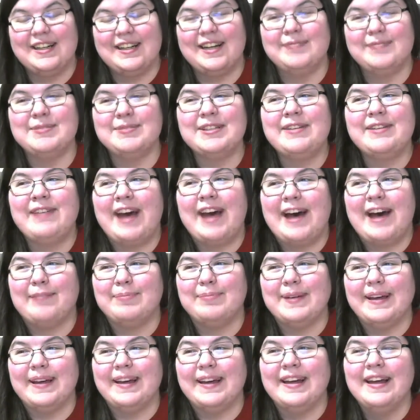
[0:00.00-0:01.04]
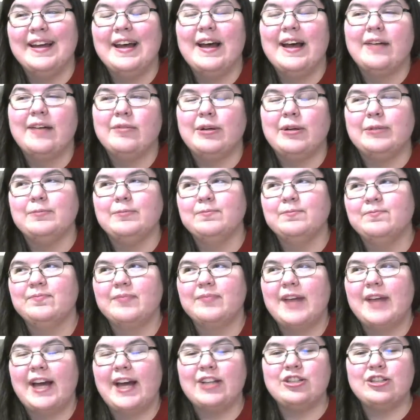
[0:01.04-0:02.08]
I'm so happy. Well,
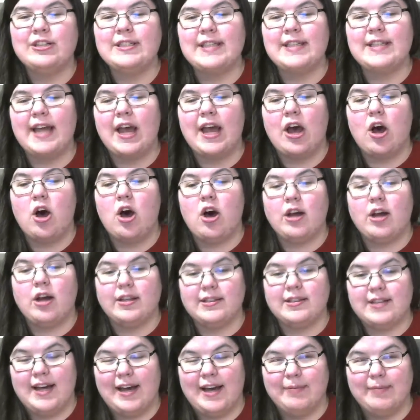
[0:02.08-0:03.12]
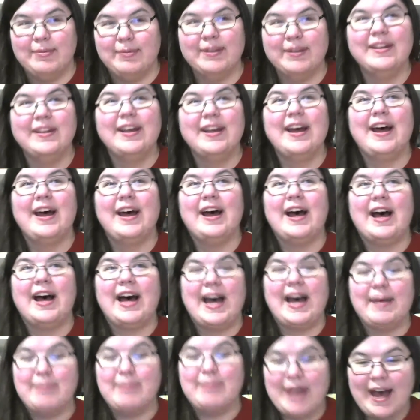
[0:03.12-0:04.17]
I shouldn't say all the time.
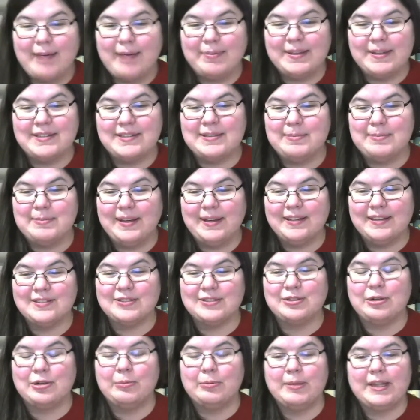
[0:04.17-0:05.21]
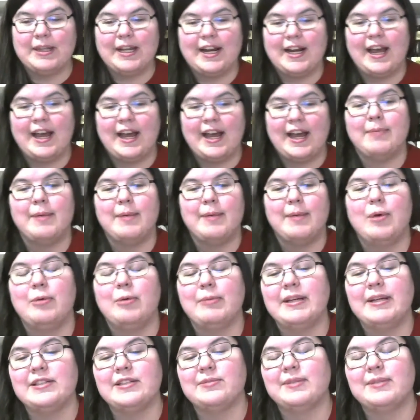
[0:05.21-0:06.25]
I'm happy to be in school, but then I have my
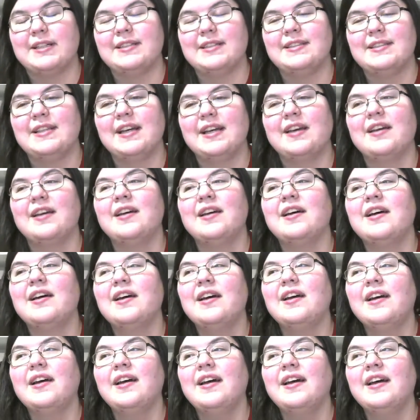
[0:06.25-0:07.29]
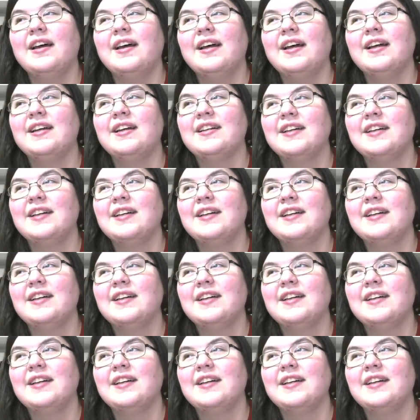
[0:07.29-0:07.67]
moments where it's like, I